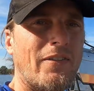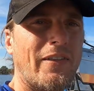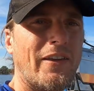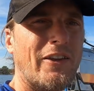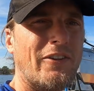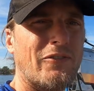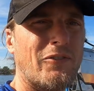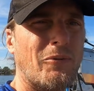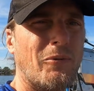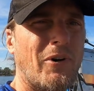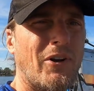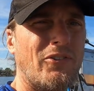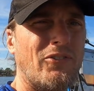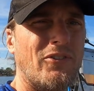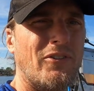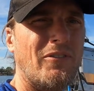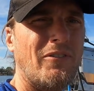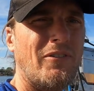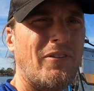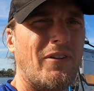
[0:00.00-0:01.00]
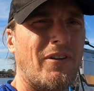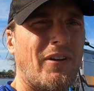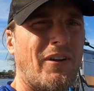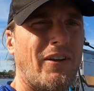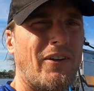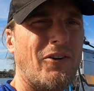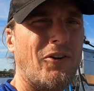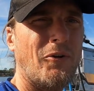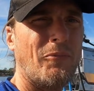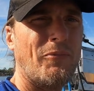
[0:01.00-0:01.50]
Thanks for watching.
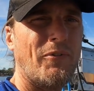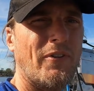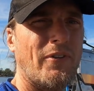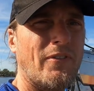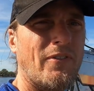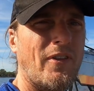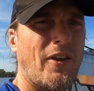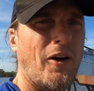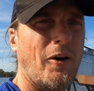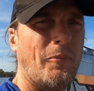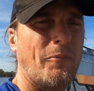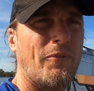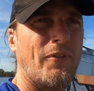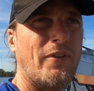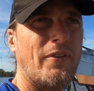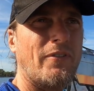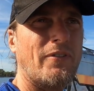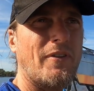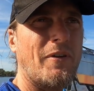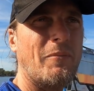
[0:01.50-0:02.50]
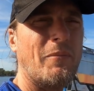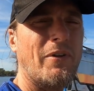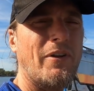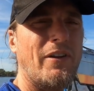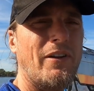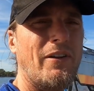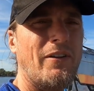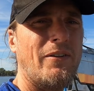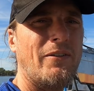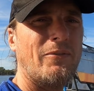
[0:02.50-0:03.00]
I hope this helped
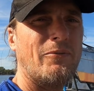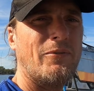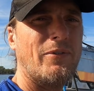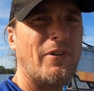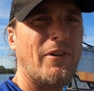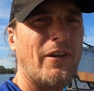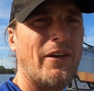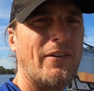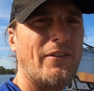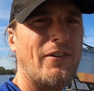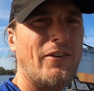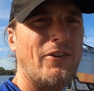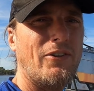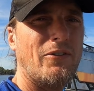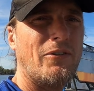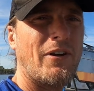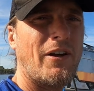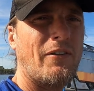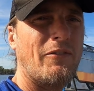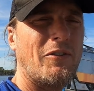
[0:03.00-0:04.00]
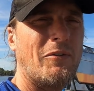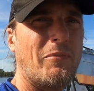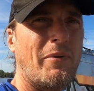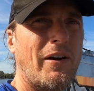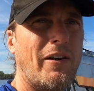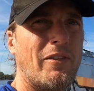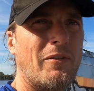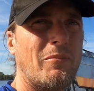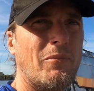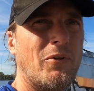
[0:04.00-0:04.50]
somebody realize that you don't have to
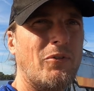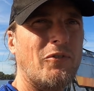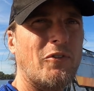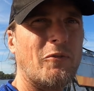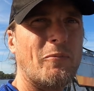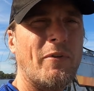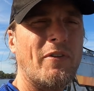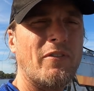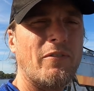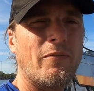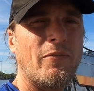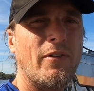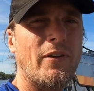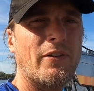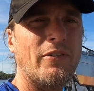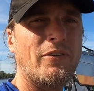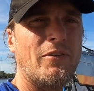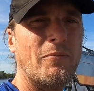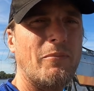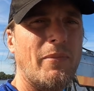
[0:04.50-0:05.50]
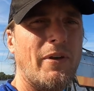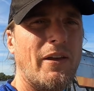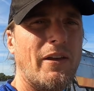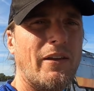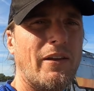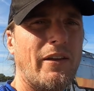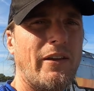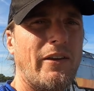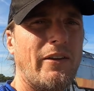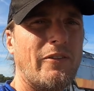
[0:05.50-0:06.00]
buy the most expensive thing to
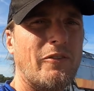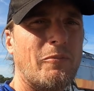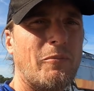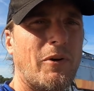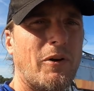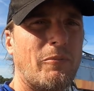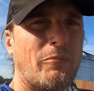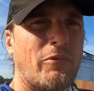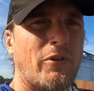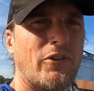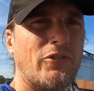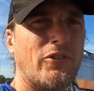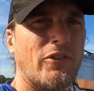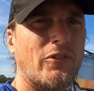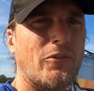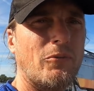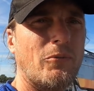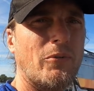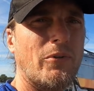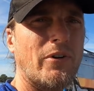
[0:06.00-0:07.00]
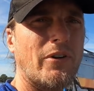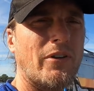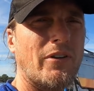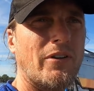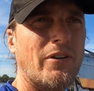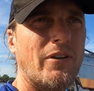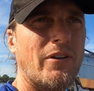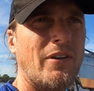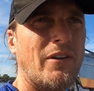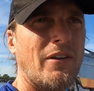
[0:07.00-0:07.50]
make a small project work.
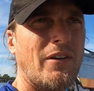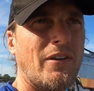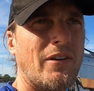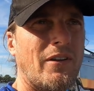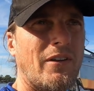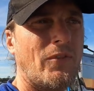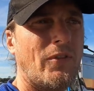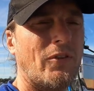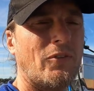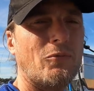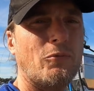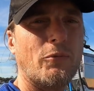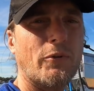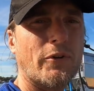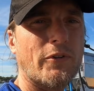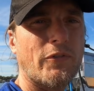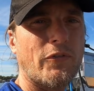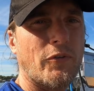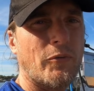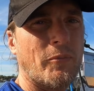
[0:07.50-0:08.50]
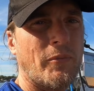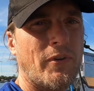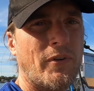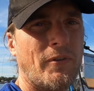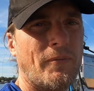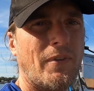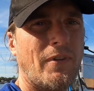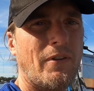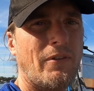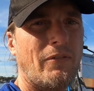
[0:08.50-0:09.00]
This works for me.
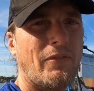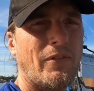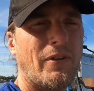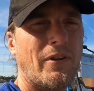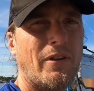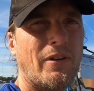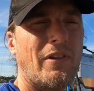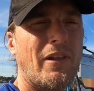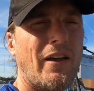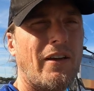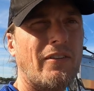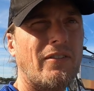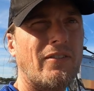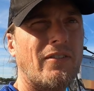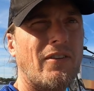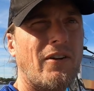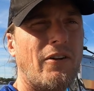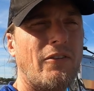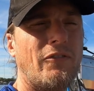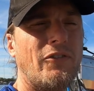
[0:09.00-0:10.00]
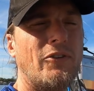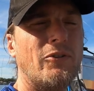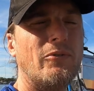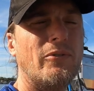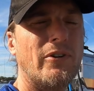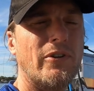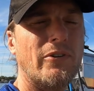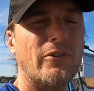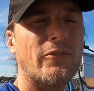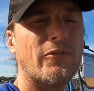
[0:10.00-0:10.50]
If it lasts a few
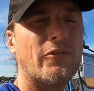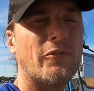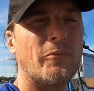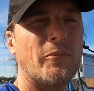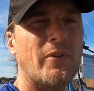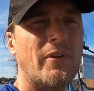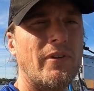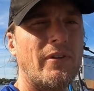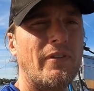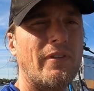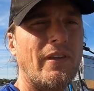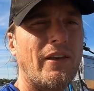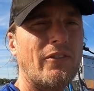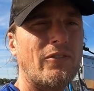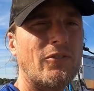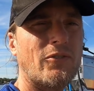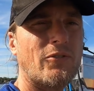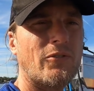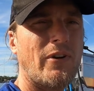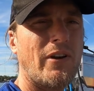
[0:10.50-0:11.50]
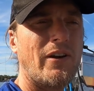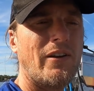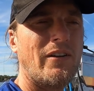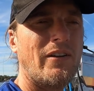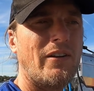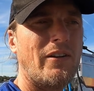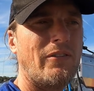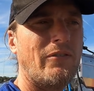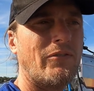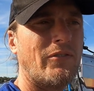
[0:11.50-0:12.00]
years for me, that's great.
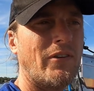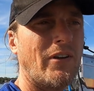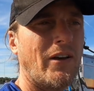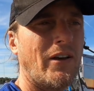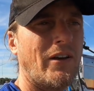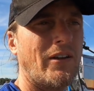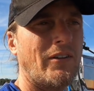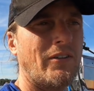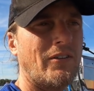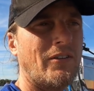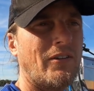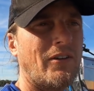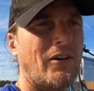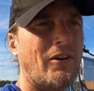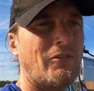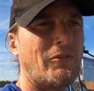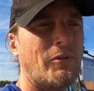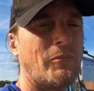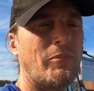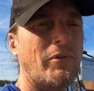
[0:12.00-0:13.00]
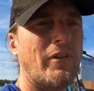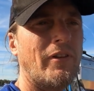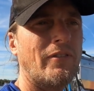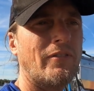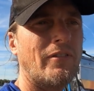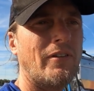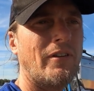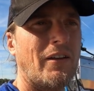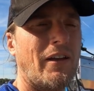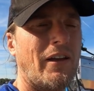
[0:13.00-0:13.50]
If not, I'll
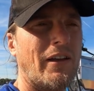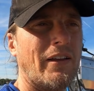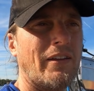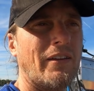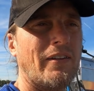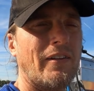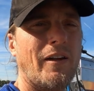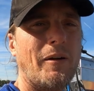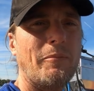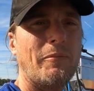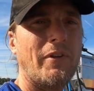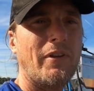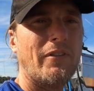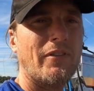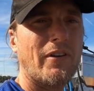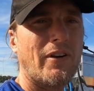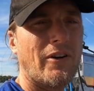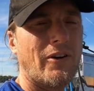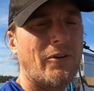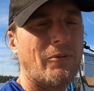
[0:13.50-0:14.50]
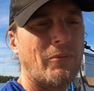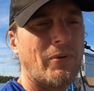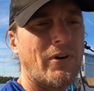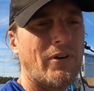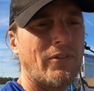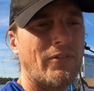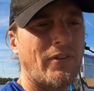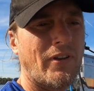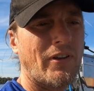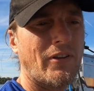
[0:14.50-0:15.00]
replace it. I can update the hardware
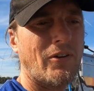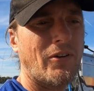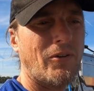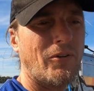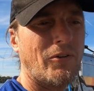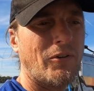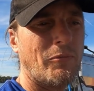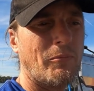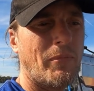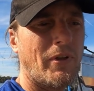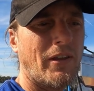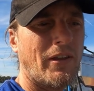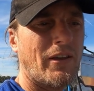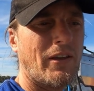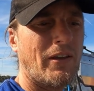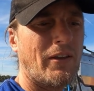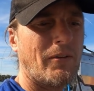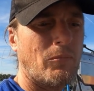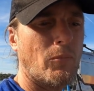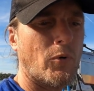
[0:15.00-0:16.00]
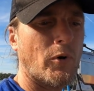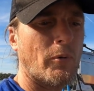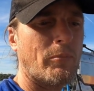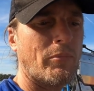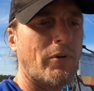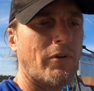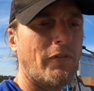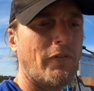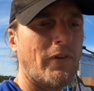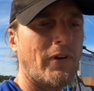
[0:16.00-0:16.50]
as I go to make it more
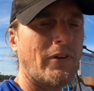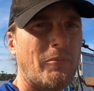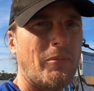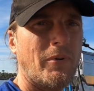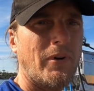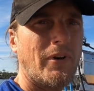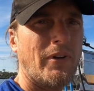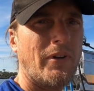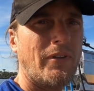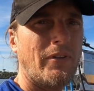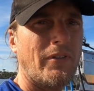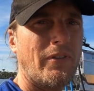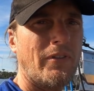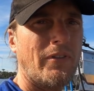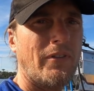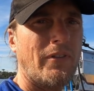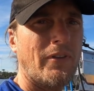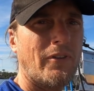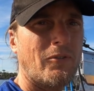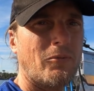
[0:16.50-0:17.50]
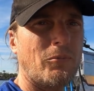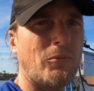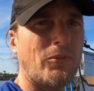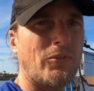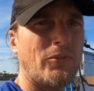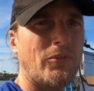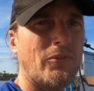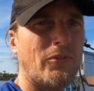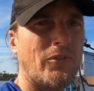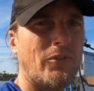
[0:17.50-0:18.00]
perfect, but this will
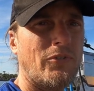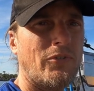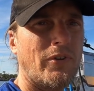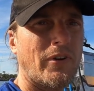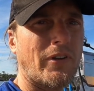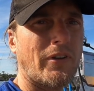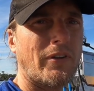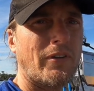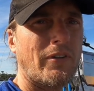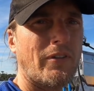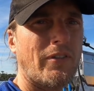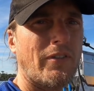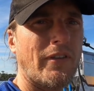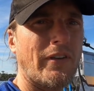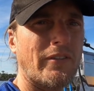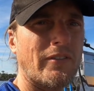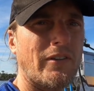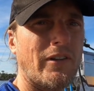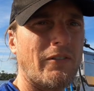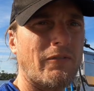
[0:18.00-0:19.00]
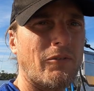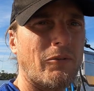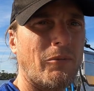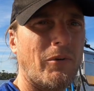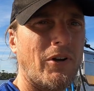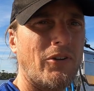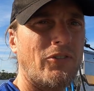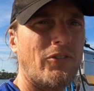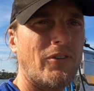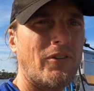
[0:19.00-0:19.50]
do the trick. Thanks a lot for
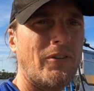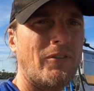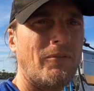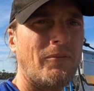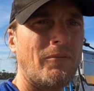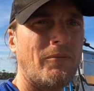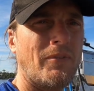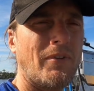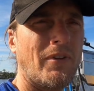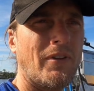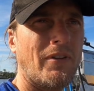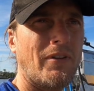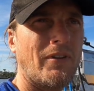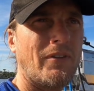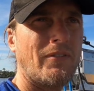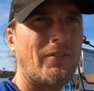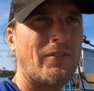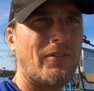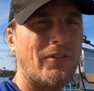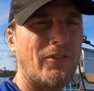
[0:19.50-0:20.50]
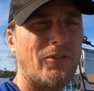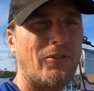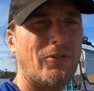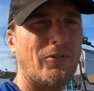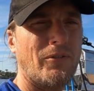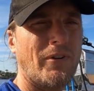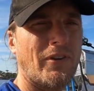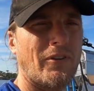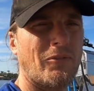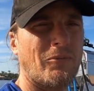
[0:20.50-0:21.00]
watching. See you
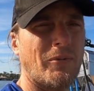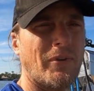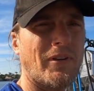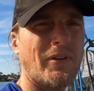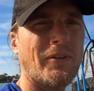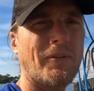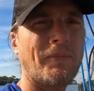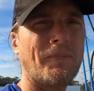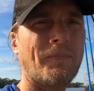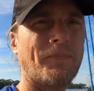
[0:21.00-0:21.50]
next week.